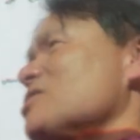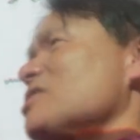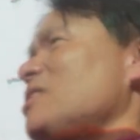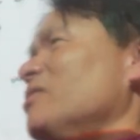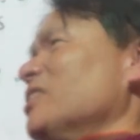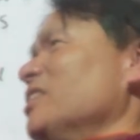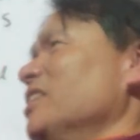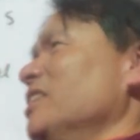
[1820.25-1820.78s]

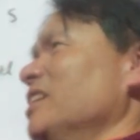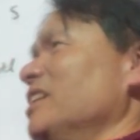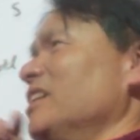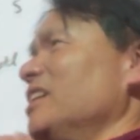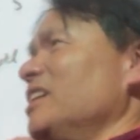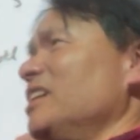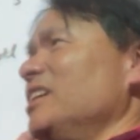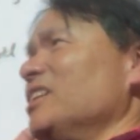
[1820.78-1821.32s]
number,
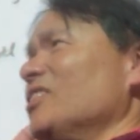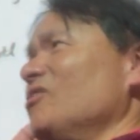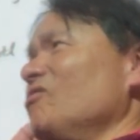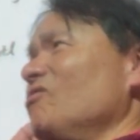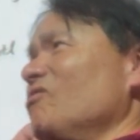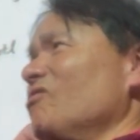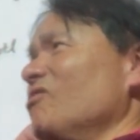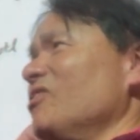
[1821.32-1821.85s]

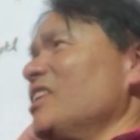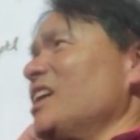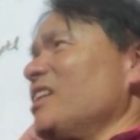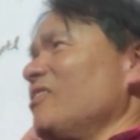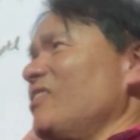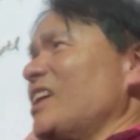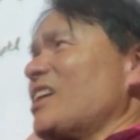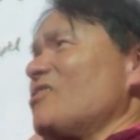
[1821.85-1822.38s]
then
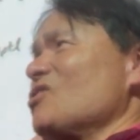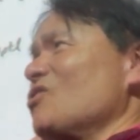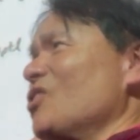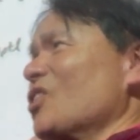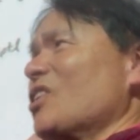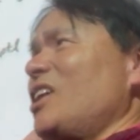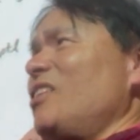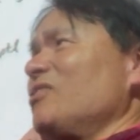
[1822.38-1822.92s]
it becomes
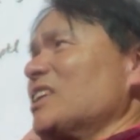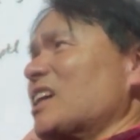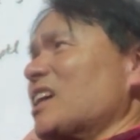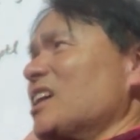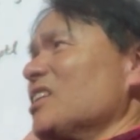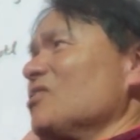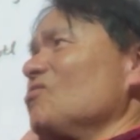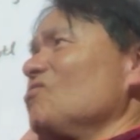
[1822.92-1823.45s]
more
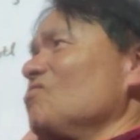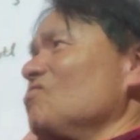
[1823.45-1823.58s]
complicated